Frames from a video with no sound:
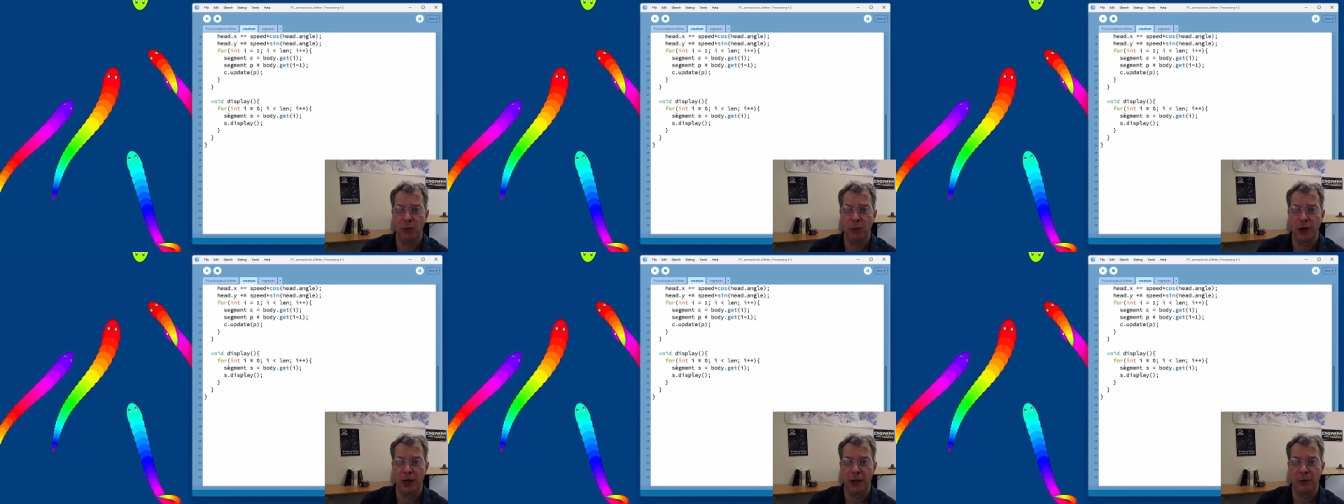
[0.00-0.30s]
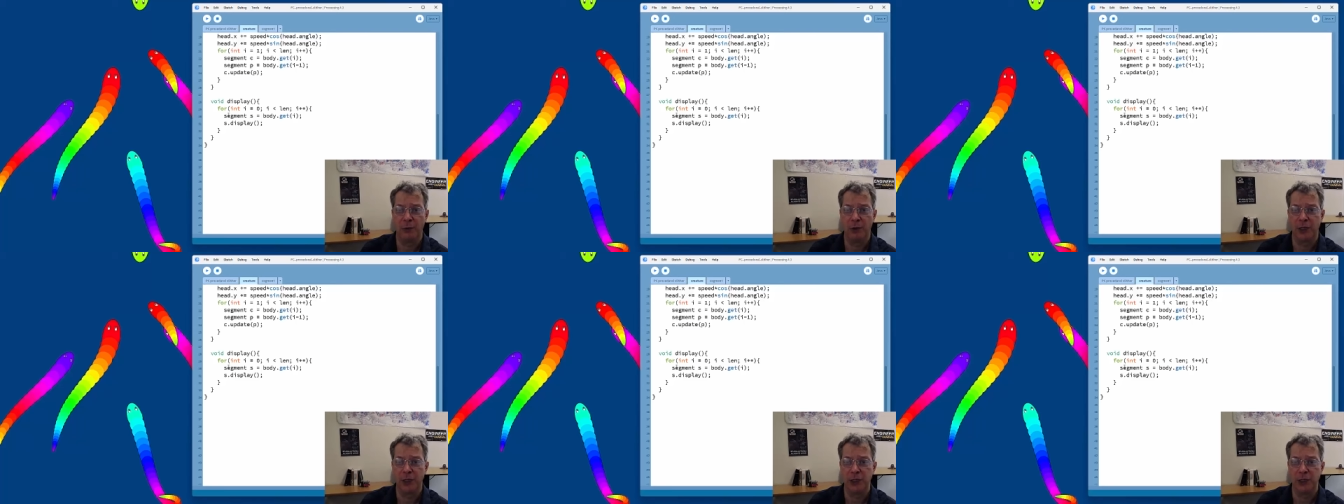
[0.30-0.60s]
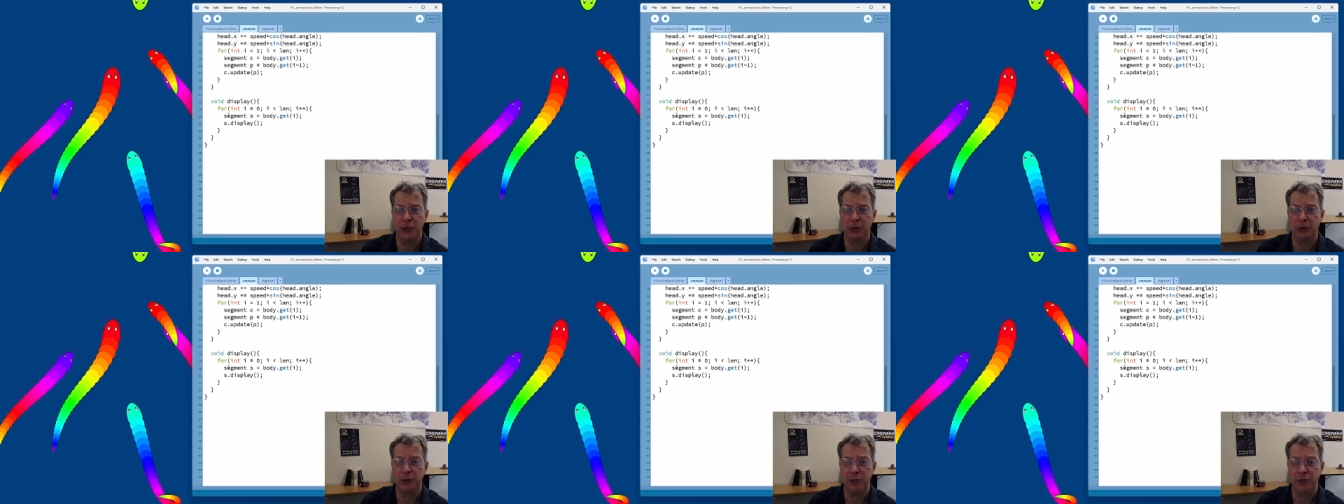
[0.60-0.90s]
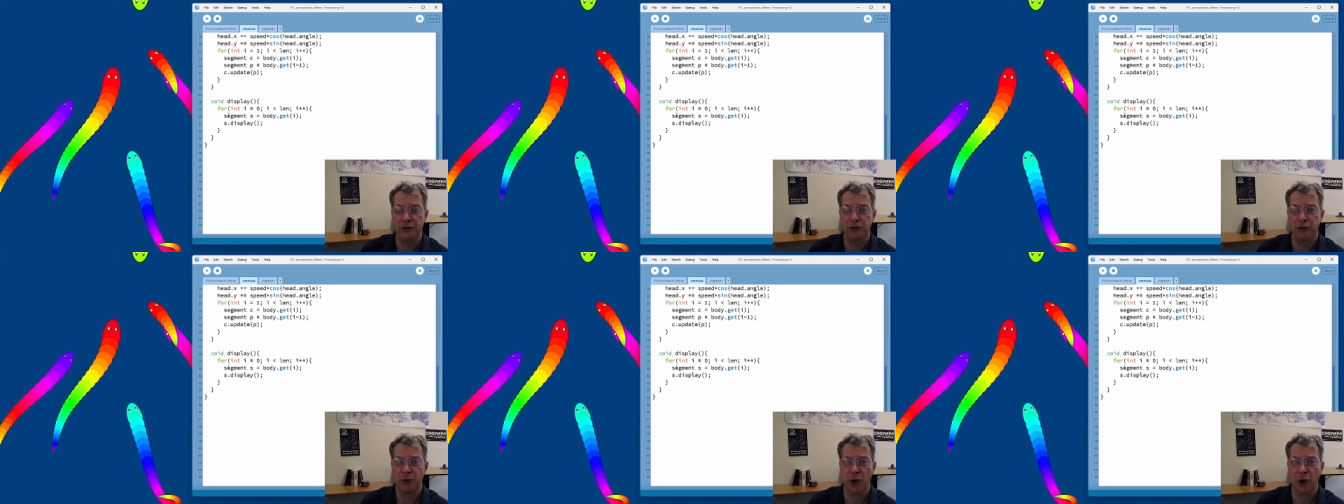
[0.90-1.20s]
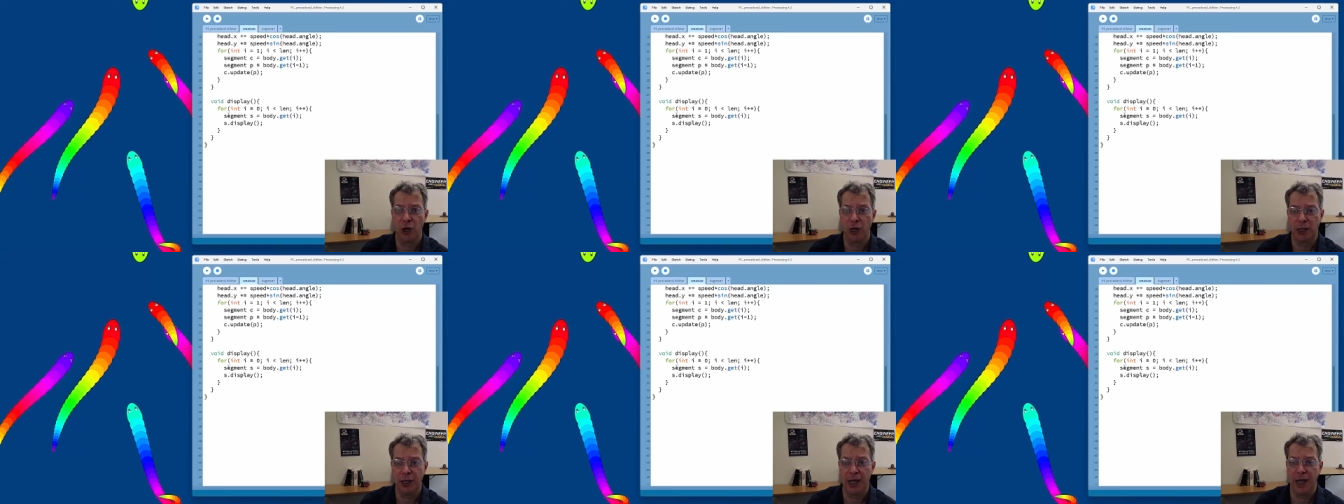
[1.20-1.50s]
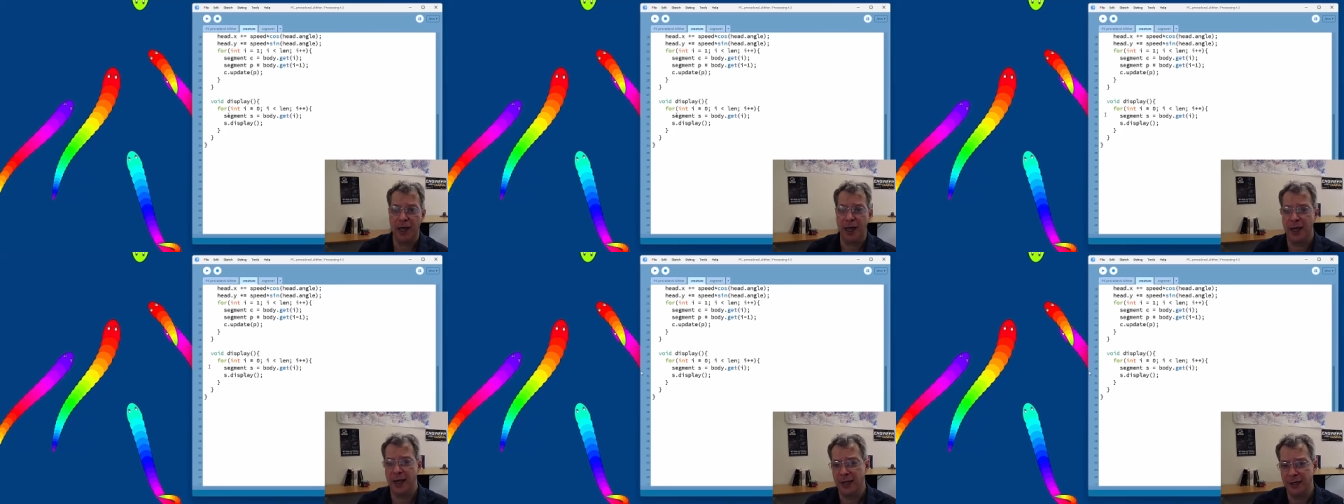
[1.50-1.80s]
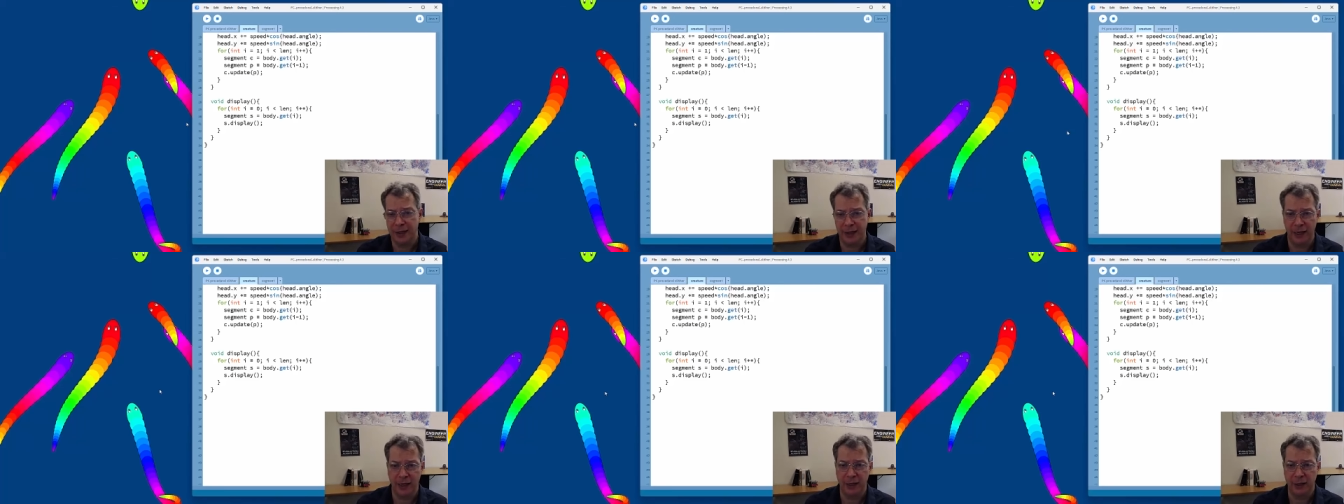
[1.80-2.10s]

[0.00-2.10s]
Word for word: what I want to do is draw a line,